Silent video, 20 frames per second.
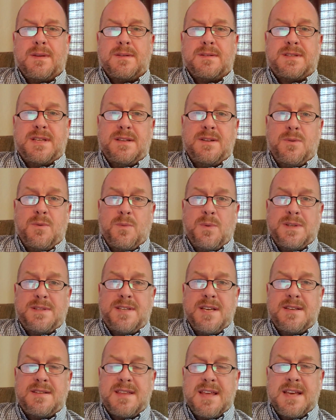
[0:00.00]
See, we
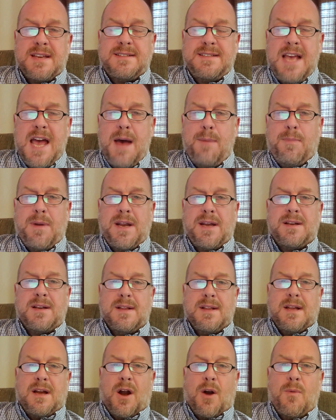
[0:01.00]
see things happening
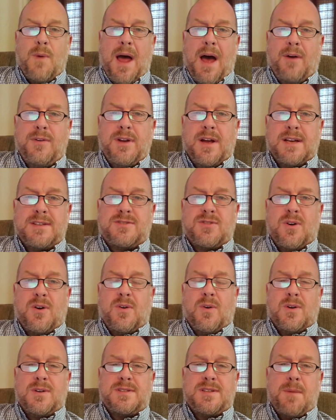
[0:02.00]
around us
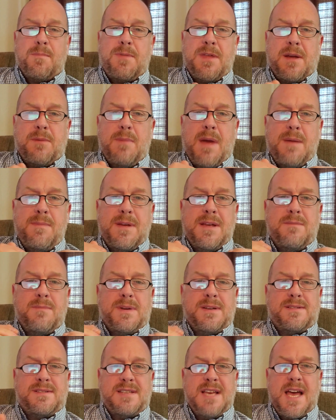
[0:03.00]
or something maybe
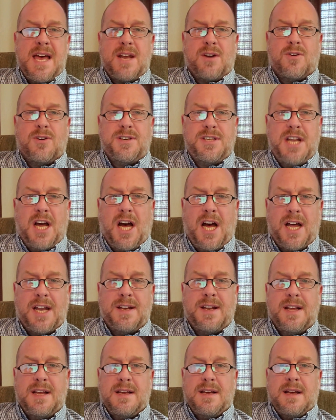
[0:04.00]
be said or
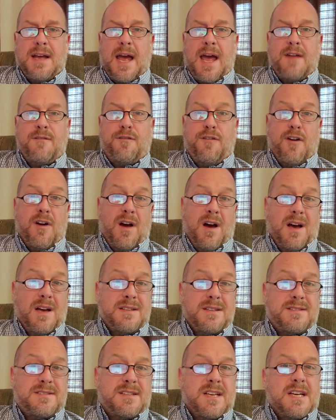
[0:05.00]
done, and for
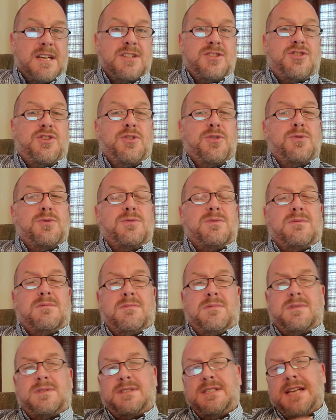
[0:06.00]
us to
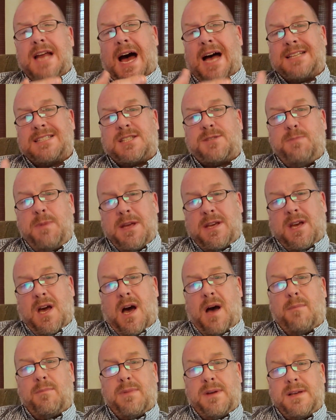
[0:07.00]
not speak
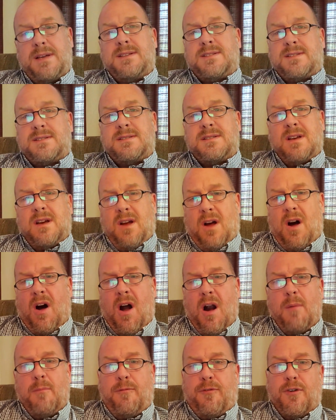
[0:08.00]
up is
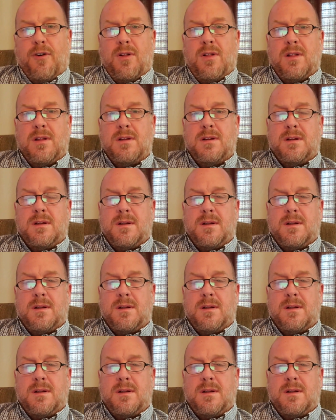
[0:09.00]
harmful.